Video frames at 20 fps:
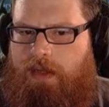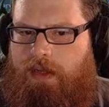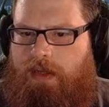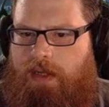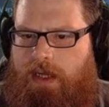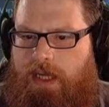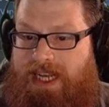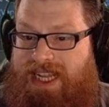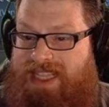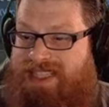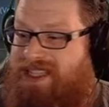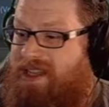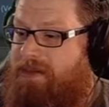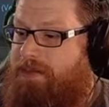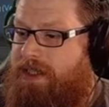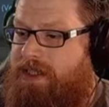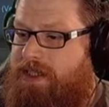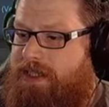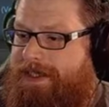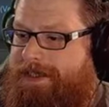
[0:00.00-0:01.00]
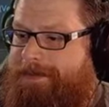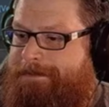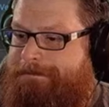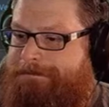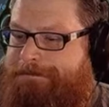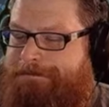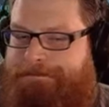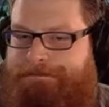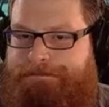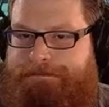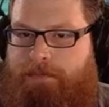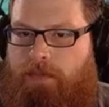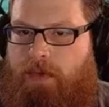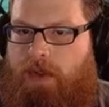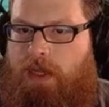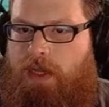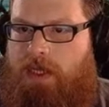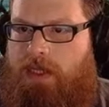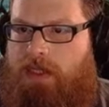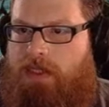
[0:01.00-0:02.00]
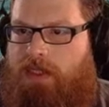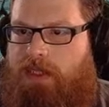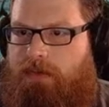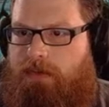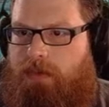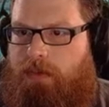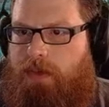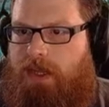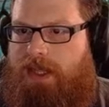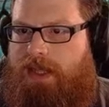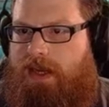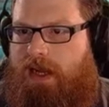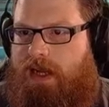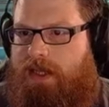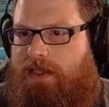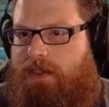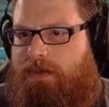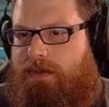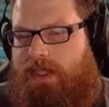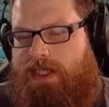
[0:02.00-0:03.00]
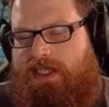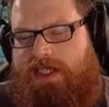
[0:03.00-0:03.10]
And that's that, basically. So the way that I do this,